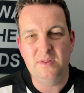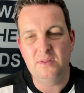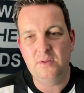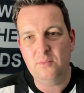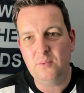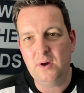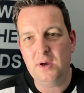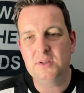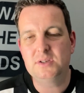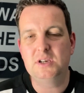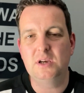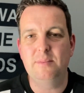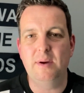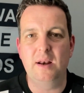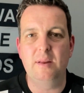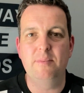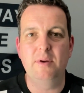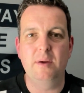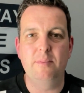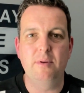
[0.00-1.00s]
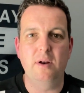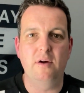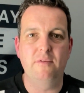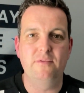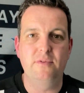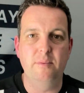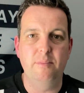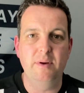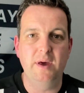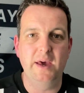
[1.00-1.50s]
were too many people
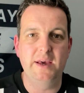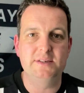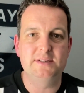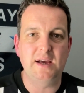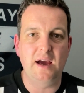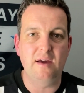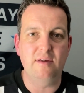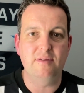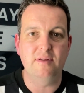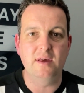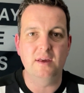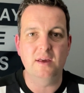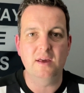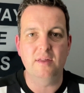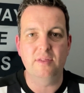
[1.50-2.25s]
off the pace, I think.